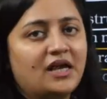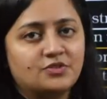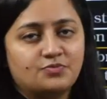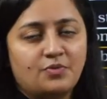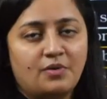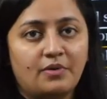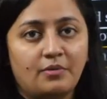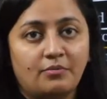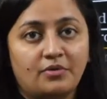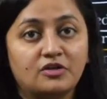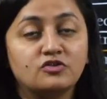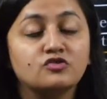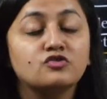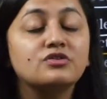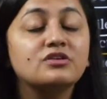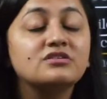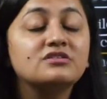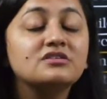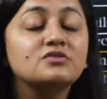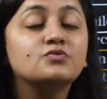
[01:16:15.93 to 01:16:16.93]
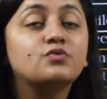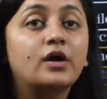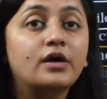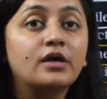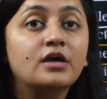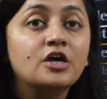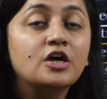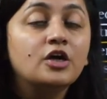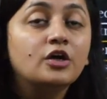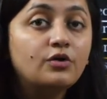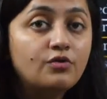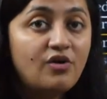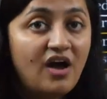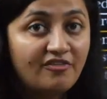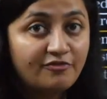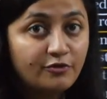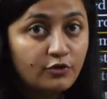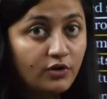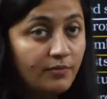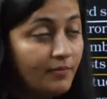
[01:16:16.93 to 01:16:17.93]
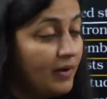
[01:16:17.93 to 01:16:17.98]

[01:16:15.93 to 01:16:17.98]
plasma membrane so this is what you have to